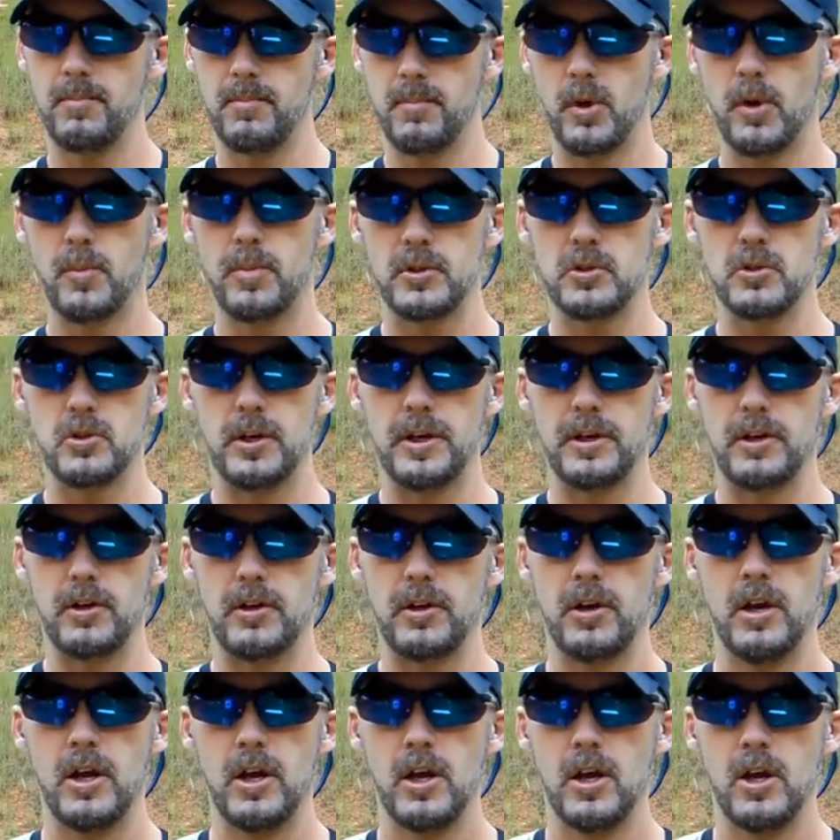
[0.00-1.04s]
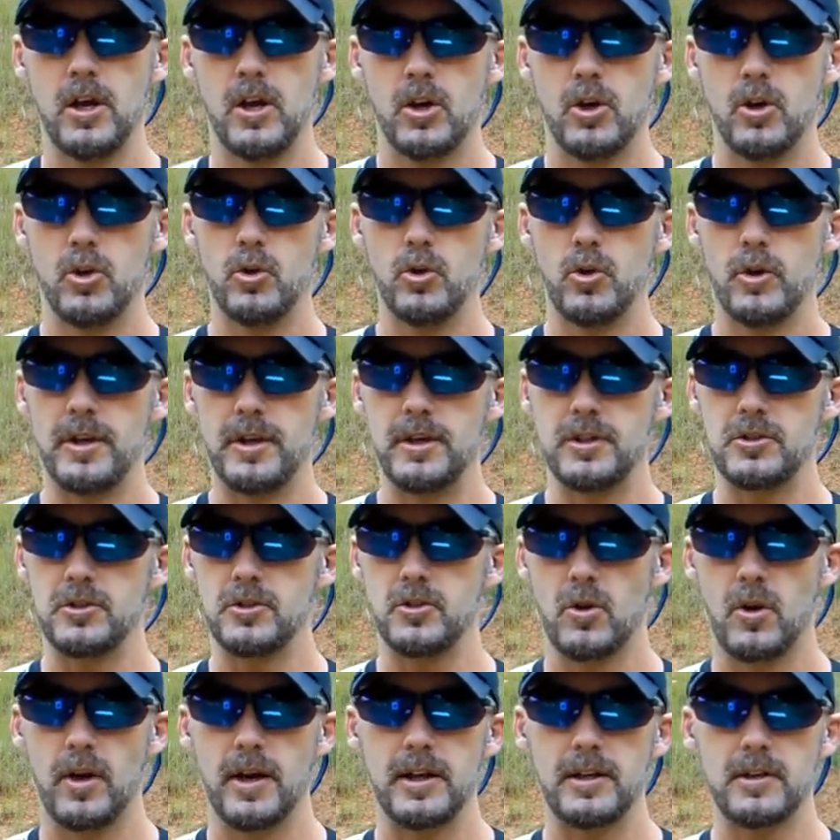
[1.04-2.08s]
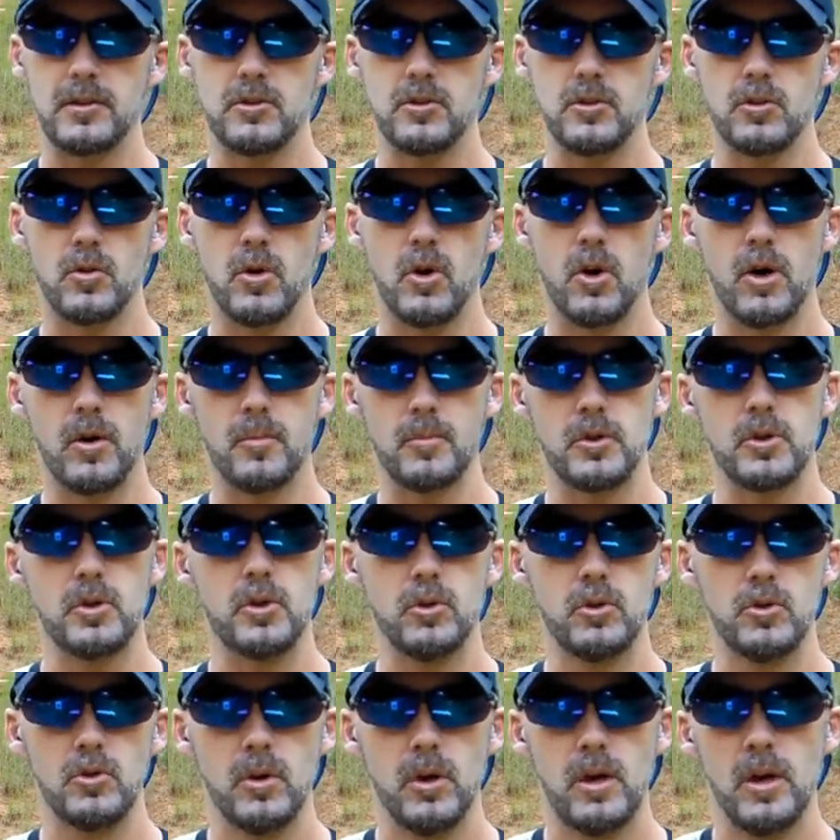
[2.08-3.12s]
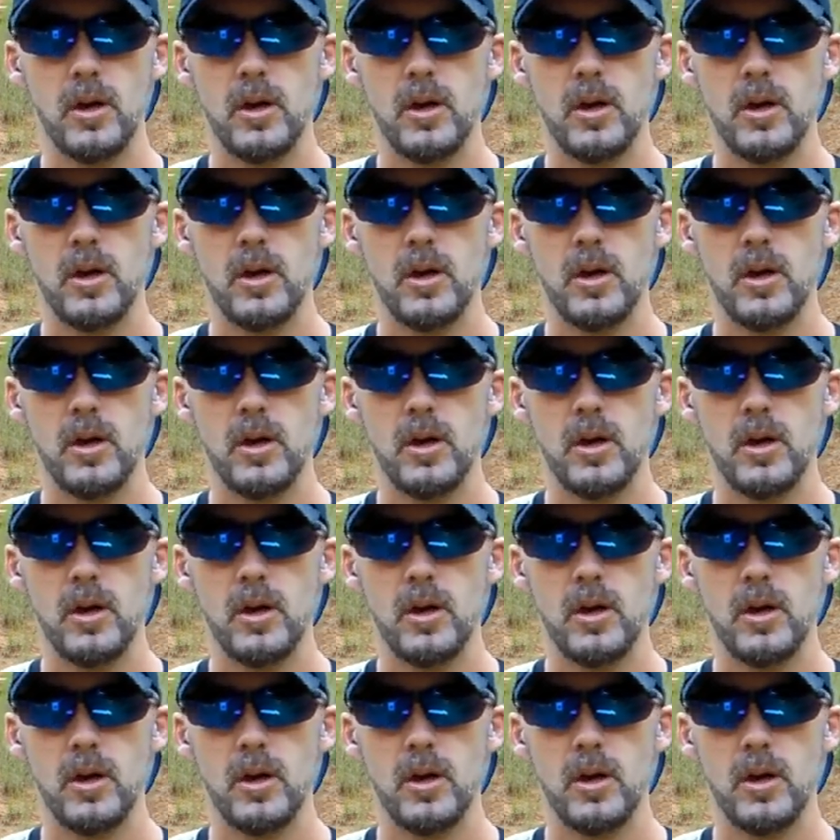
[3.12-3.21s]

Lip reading: perpetrator who is trying to harm you,